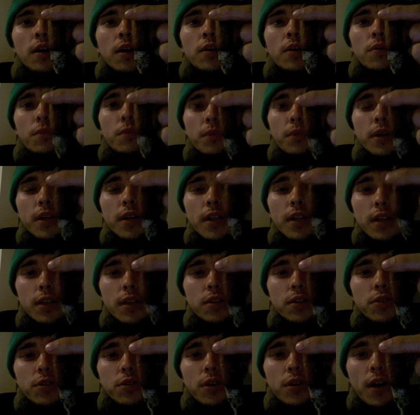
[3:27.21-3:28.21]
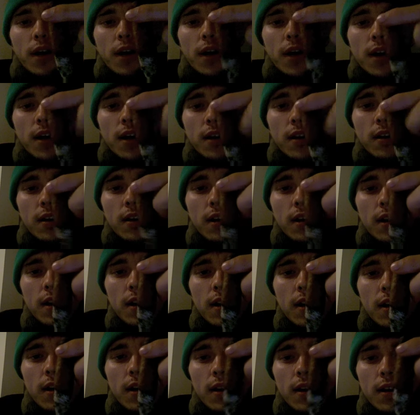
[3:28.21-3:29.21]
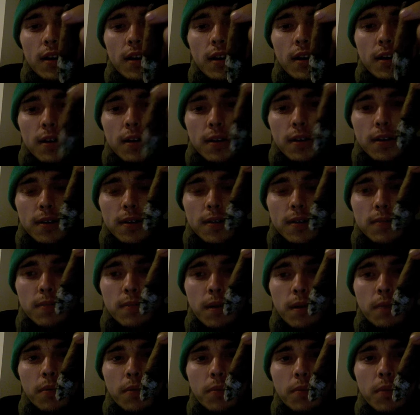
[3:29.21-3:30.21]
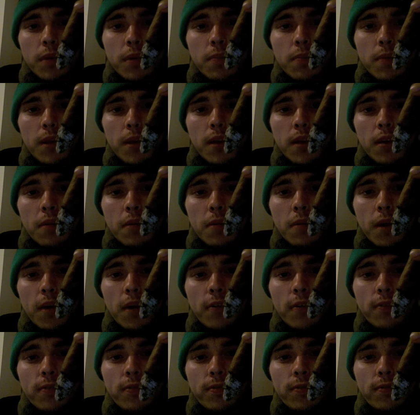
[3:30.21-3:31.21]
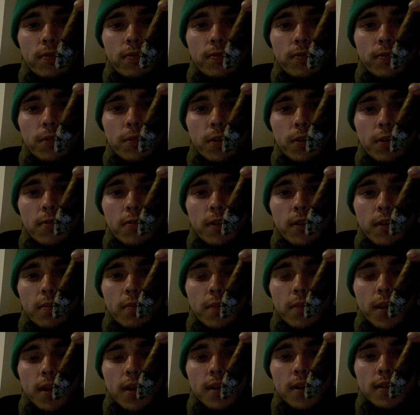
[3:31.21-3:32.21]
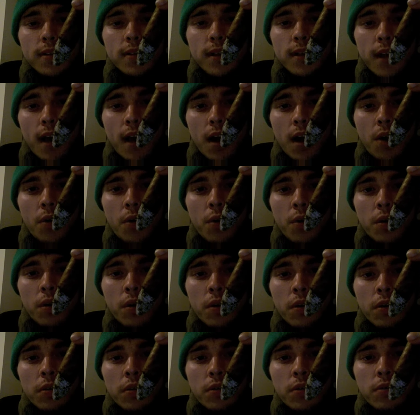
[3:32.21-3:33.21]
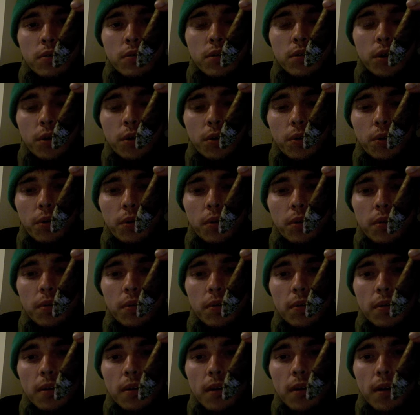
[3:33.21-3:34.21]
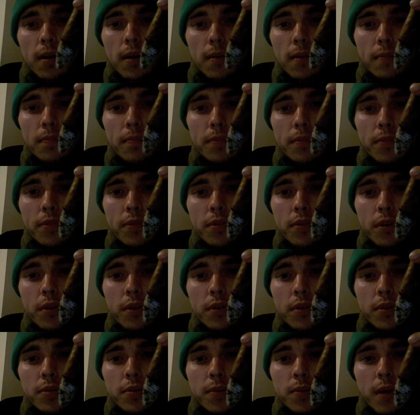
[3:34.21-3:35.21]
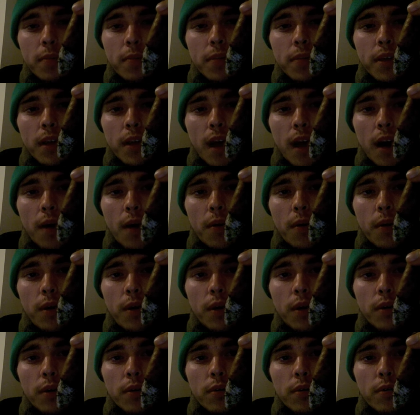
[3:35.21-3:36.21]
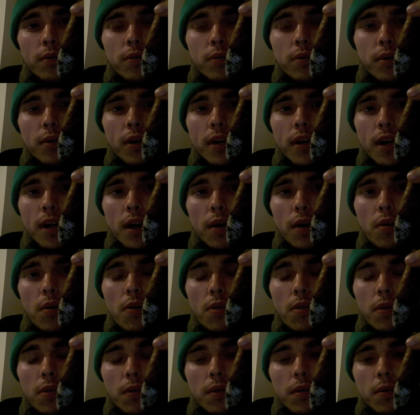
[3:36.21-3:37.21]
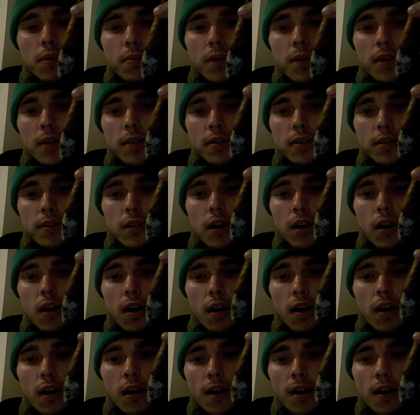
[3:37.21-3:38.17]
really enjoying it. It's probably been about 45 minutes, an hour total. So it's probably an hour and 20, hour and 30-minute cigar.